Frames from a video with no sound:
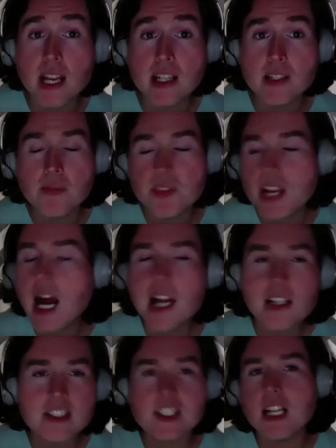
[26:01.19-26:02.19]
And
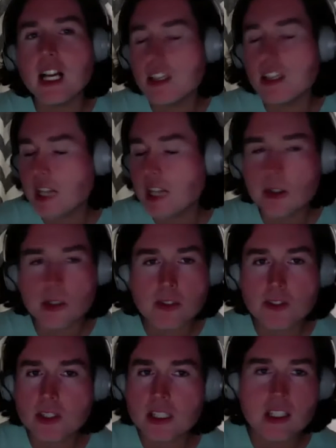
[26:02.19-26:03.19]
I, listen, I love Kyrie
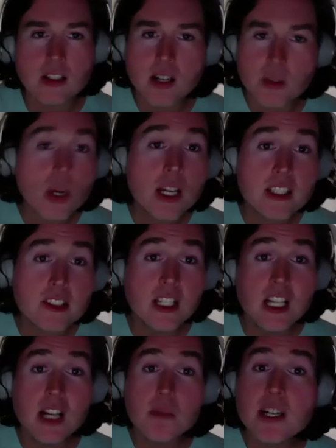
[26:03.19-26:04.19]
Irving in a lot of ways,
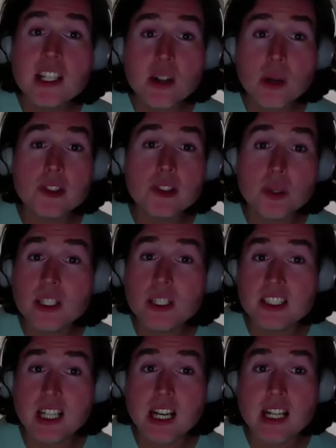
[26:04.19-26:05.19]
but he also
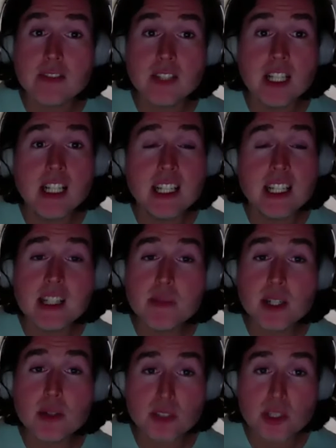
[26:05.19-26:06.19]
is kind of he can
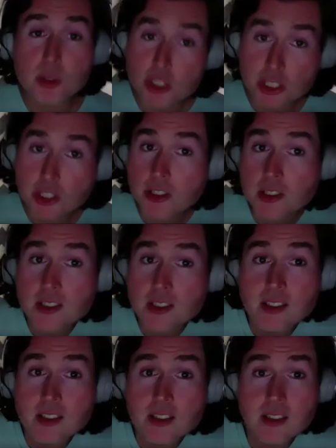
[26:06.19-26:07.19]
be a real jerk,
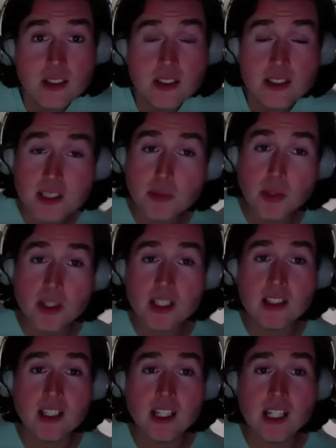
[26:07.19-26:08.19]
to put
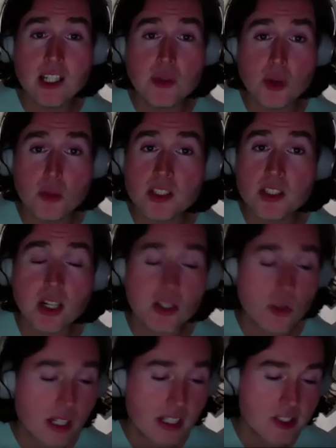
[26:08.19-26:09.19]
it uh, Norm
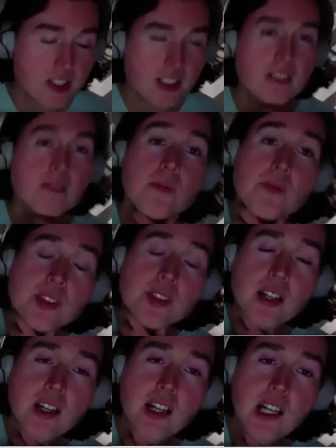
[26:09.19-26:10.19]
Macdonald esque,
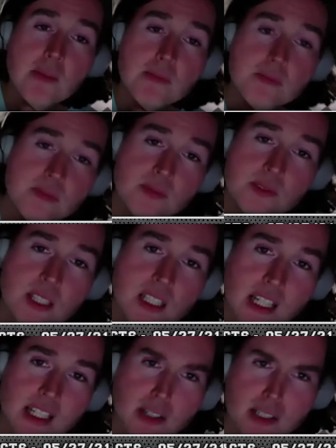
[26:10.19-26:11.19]
um,
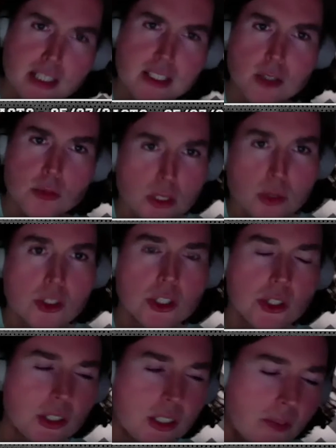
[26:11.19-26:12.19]
like oh he's a real
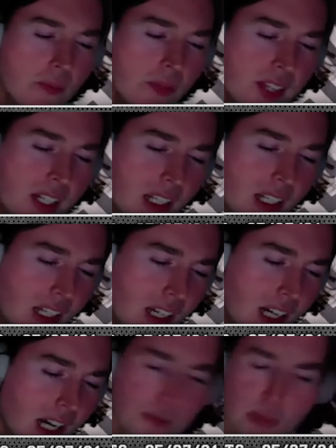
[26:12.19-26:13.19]
jerk.
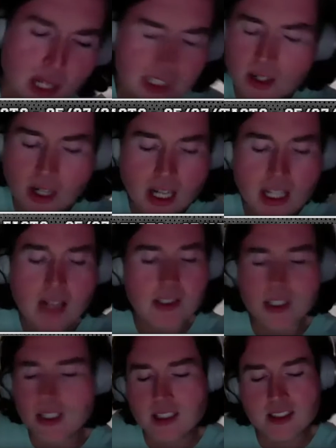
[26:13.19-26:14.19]
Uh, but you know, I
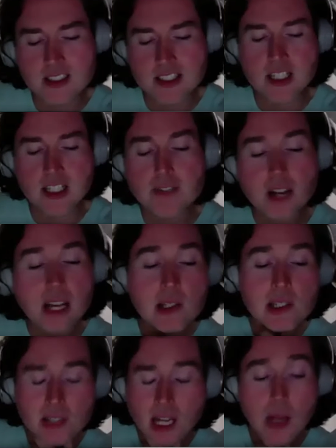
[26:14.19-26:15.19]
uh, listen. If
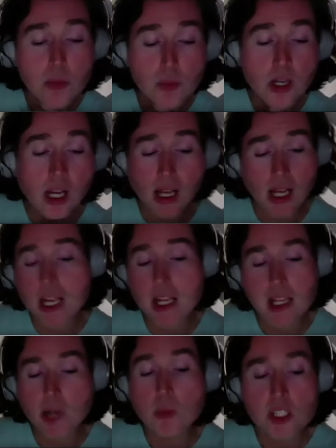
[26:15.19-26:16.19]
I, I
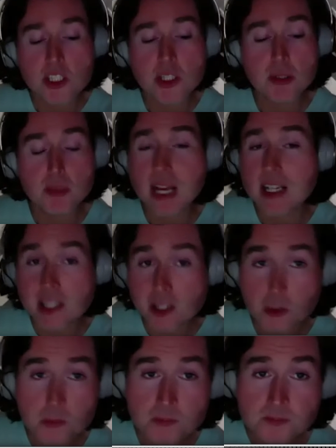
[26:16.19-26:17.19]
I I wish he was back
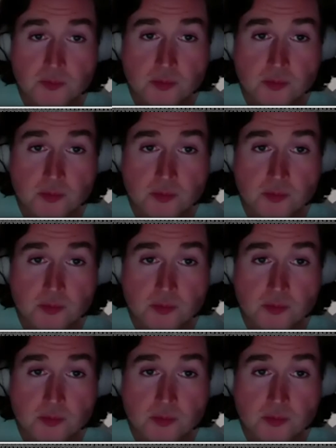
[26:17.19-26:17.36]
here.